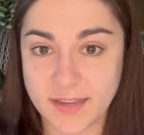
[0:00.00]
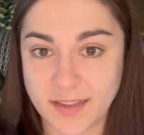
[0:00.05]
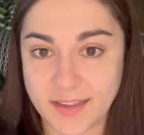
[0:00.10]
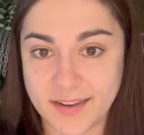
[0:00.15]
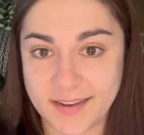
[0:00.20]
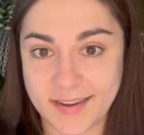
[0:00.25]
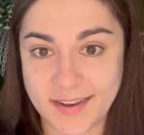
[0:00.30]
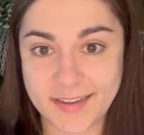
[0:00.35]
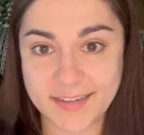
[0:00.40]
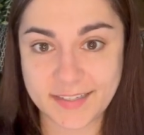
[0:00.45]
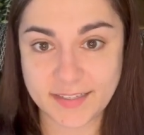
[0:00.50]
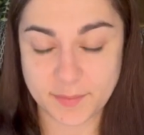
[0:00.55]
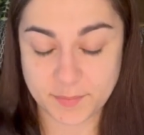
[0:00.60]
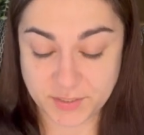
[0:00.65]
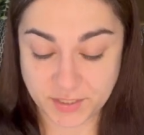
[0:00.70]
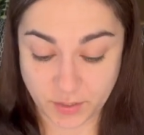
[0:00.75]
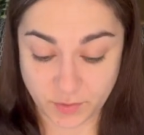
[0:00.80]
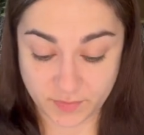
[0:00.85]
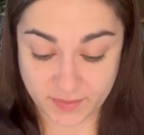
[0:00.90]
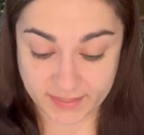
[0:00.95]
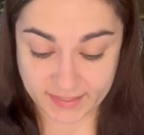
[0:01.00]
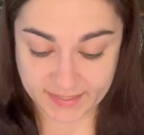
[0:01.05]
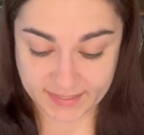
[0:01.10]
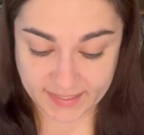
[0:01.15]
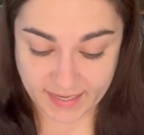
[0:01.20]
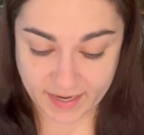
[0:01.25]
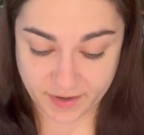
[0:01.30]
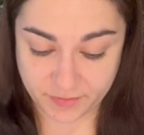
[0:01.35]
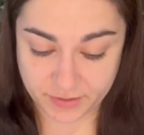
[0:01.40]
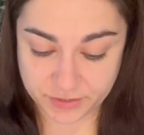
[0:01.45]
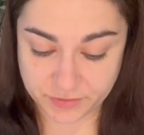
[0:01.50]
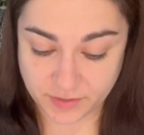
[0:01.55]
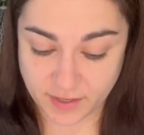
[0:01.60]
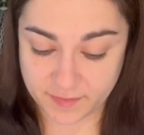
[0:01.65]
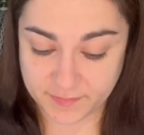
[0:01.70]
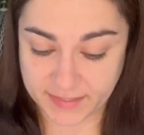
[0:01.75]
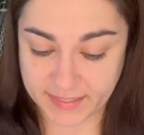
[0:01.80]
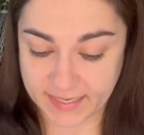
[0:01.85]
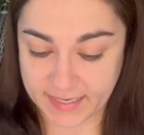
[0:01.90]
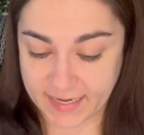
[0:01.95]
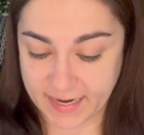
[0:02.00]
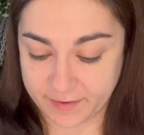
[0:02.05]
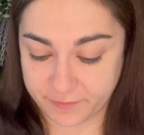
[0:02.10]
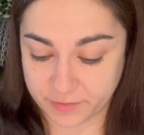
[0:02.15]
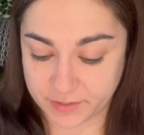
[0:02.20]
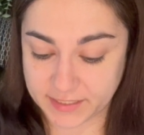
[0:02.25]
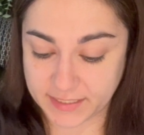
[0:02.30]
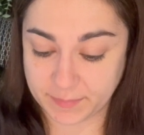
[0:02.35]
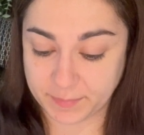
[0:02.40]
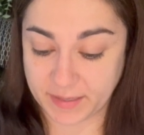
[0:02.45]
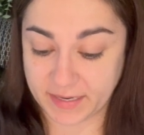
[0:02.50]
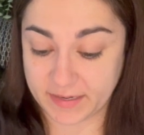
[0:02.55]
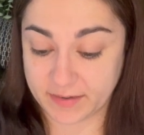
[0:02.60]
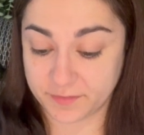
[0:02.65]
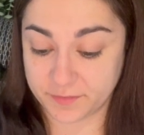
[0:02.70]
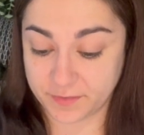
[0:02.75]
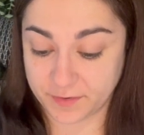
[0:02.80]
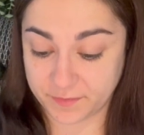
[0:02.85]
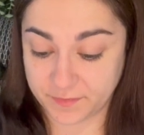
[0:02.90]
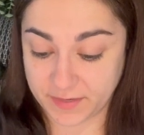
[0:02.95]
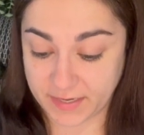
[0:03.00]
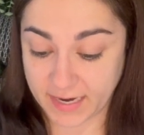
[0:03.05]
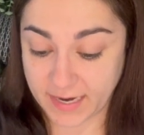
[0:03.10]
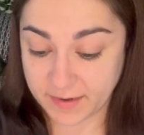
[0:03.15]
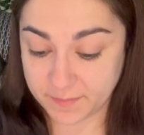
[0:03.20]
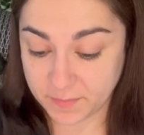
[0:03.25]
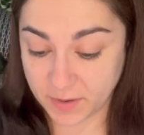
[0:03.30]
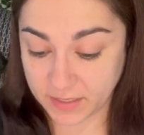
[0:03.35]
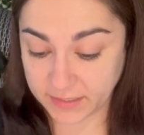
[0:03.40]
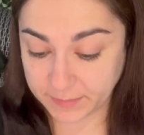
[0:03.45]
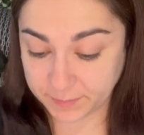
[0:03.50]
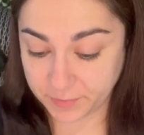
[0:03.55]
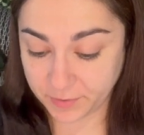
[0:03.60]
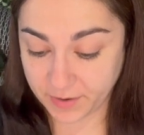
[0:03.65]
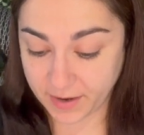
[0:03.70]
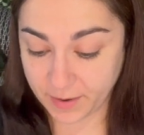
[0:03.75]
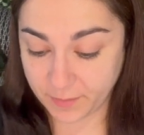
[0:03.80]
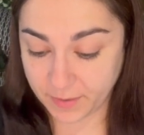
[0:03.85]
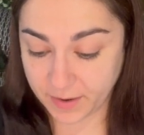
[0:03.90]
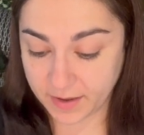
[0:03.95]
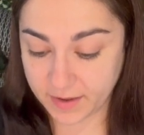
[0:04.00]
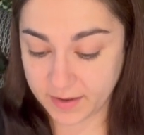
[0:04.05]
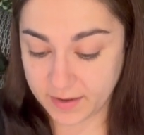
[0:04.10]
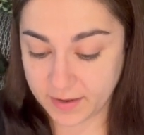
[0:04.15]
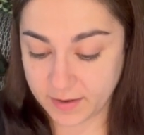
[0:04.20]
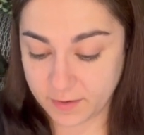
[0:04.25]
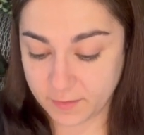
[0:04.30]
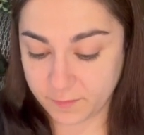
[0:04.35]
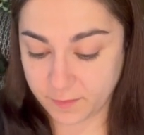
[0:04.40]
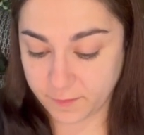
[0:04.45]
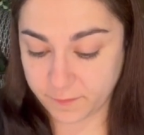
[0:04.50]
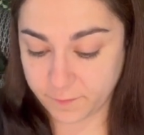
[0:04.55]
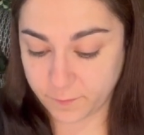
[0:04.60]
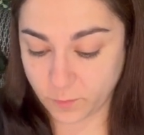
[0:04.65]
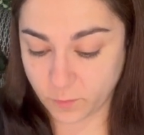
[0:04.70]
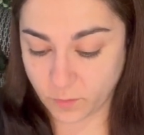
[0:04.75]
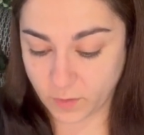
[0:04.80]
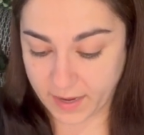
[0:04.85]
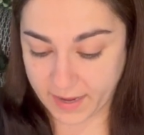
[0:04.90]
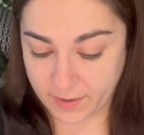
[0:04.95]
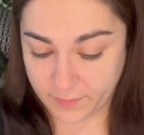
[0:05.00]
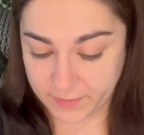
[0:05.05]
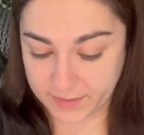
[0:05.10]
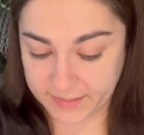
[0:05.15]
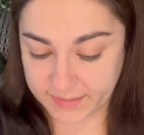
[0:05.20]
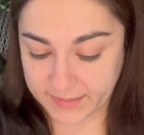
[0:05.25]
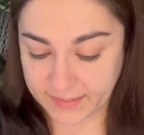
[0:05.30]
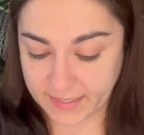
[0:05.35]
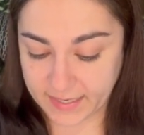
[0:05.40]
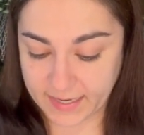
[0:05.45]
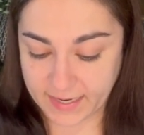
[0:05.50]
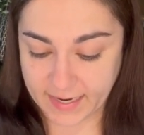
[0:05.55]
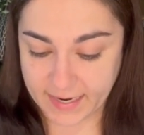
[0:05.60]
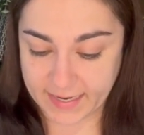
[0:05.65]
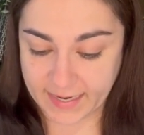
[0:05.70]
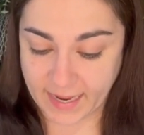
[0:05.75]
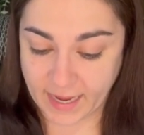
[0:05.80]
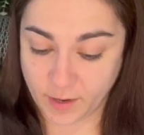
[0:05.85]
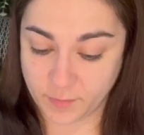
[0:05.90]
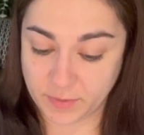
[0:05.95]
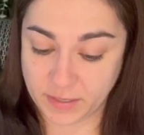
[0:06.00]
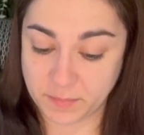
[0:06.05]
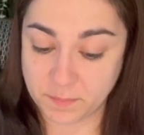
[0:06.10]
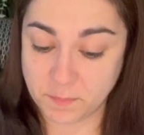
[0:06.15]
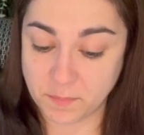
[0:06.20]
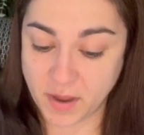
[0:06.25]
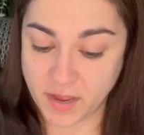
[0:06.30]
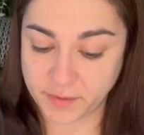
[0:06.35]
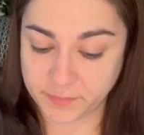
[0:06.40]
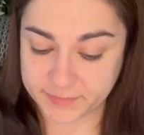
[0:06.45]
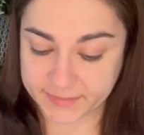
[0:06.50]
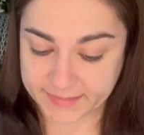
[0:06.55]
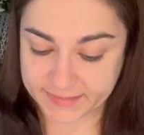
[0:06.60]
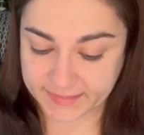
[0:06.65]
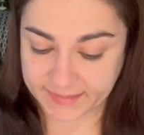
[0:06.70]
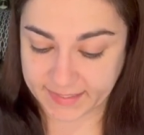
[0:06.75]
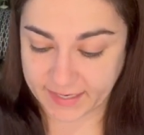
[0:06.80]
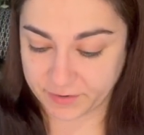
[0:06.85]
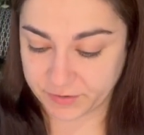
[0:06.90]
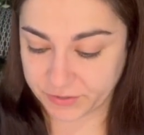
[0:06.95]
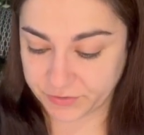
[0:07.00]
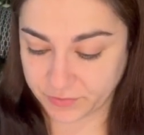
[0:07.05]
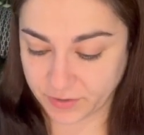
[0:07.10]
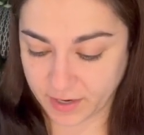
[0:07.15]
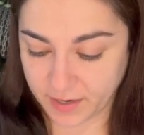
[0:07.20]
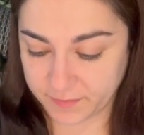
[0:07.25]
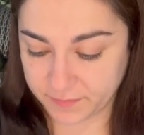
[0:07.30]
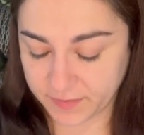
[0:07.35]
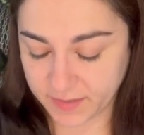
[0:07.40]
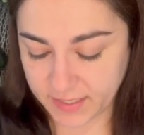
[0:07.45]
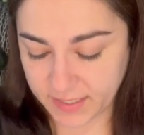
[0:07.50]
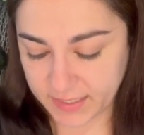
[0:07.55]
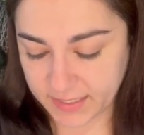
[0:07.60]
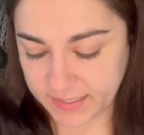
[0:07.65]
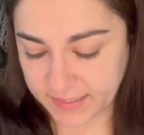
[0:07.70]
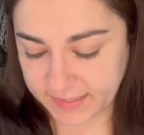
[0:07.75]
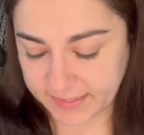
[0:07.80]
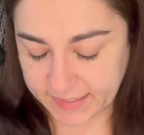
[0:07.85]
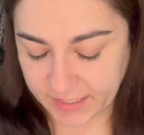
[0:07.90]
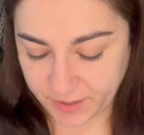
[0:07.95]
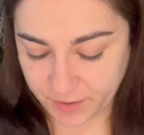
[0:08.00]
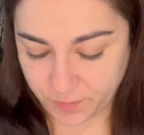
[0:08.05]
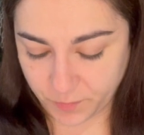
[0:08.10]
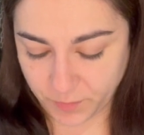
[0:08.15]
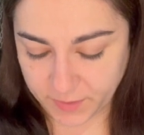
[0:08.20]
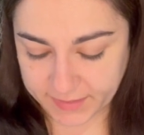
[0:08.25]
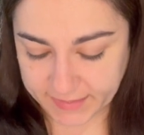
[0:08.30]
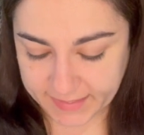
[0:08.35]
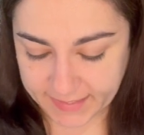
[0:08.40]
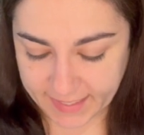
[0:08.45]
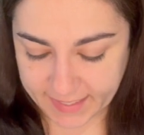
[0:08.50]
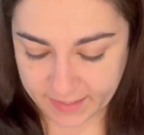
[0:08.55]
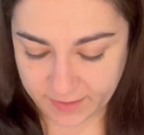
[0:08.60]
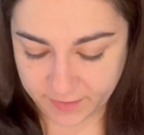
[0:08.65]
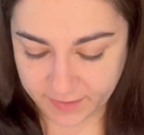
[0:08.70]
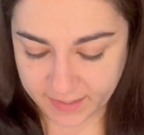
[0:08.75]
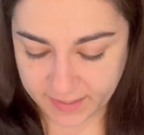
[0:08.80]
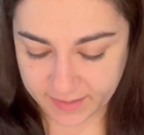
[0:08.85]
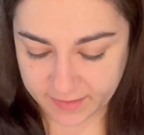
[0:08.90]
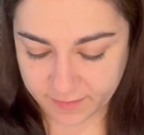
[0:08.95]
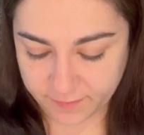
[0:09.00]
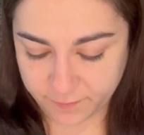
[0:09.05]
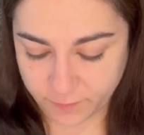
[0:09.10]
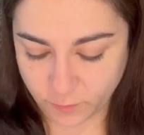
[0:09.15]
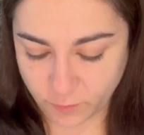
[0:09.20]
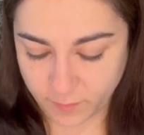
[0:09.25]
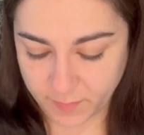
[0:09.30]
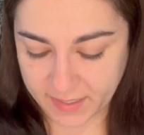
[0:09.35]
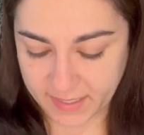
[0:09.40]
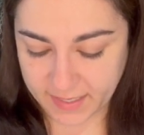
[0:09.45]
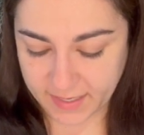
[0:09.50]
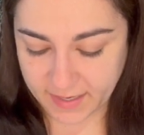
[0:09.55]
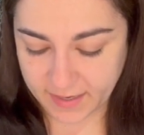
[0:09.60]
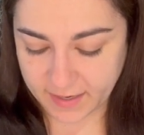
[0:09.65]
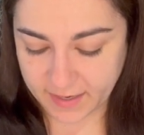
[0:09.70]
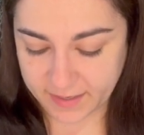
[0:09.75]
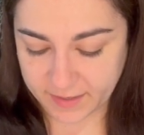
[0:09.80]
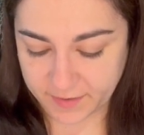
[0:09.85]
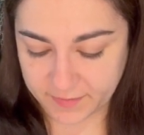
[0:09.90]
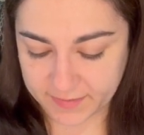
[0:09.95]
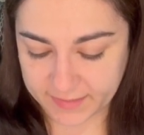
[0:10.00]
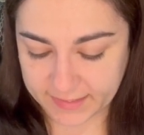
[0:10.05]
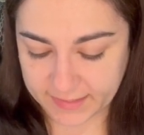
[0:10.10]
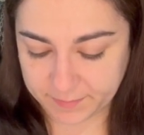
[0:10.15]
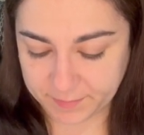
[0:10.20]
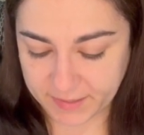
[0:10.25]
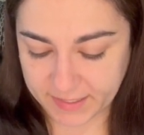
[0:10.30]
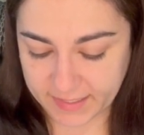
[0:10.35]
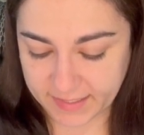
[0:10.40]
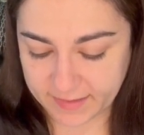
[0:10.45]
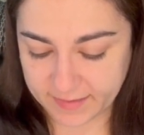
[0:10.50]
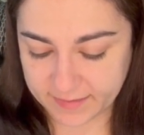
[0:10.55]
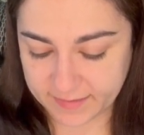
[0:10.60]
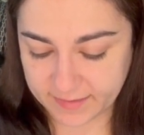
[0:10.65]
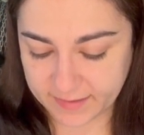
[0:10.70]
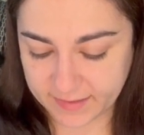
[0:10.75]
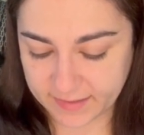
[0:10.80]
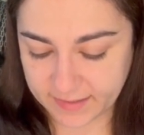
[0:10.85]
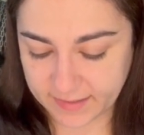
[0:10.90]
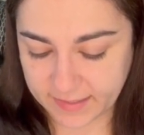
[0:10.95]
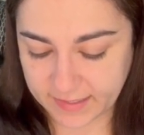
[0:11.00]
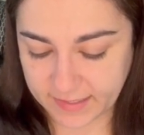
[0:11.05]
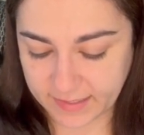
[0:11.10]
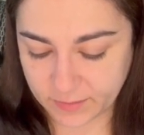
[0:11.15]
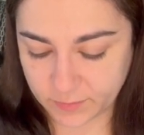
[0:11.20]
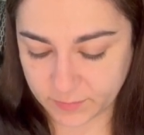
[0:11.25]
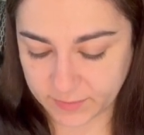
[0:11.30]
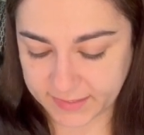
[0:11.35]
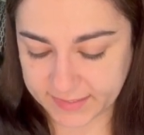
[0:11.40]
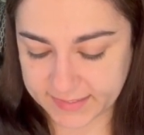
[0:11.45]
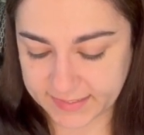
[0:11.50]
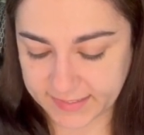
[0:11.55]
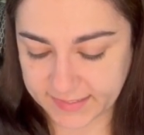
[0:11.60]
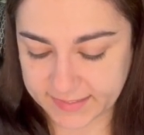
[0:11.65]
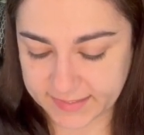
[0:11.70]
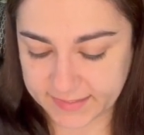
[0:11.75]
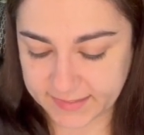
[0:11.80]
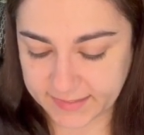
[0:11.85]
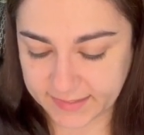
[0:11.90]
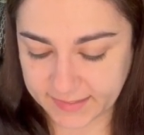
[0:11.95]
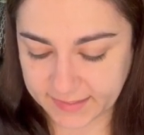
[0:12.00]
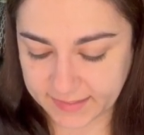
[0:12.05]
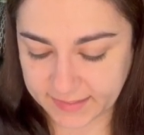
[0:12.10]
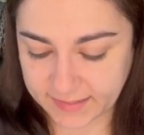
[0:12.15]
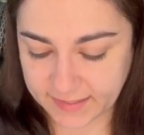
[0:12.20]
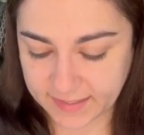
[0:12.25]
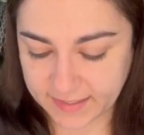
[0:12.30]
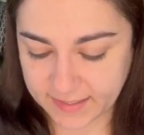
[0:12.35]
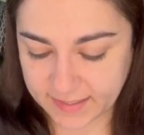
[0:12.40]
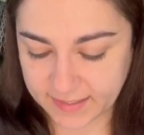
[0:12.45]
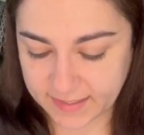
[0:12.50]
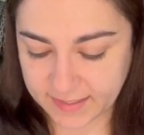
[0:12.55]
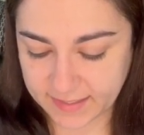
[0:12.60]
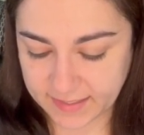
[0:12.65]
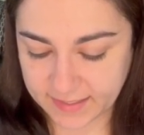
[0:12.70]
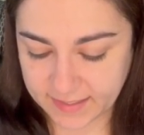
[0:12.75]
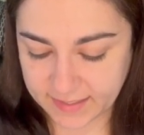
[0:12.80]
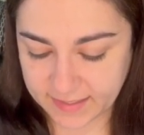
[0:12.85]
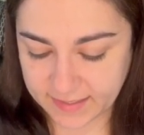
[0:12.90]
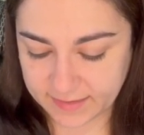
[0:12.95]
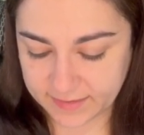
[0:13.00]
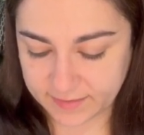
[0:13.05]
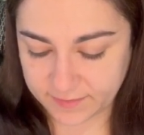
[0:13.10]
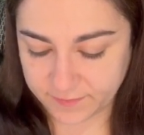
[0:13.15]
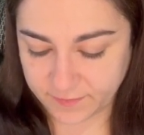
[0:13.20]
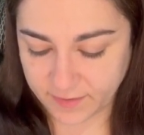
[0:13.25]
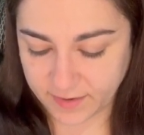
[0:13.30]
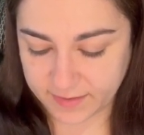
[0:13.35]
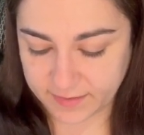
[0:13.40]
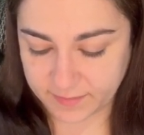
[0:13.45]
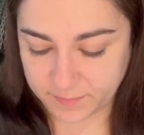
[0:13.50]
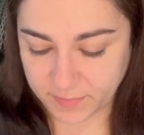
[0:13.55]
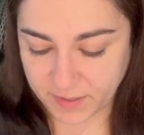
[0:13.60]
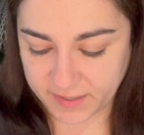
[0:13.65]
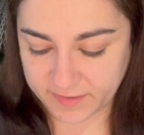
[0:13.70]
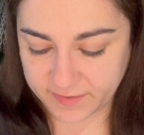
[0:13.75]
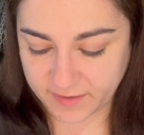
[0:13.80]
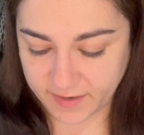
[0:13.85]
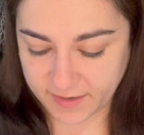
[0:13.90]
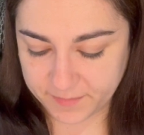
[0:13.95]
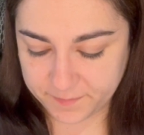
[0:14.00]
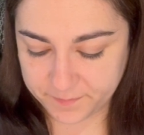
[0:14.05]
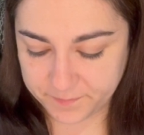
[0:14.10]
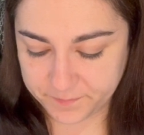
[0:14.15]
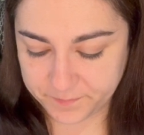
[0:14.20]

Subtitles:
Next, I'm told that Sarah drives at an average speed of 58 miles per hour for 4 hours. And how many miles does Sarah drive? So once again, looking at the formula, I know that speed equals distance divided by time.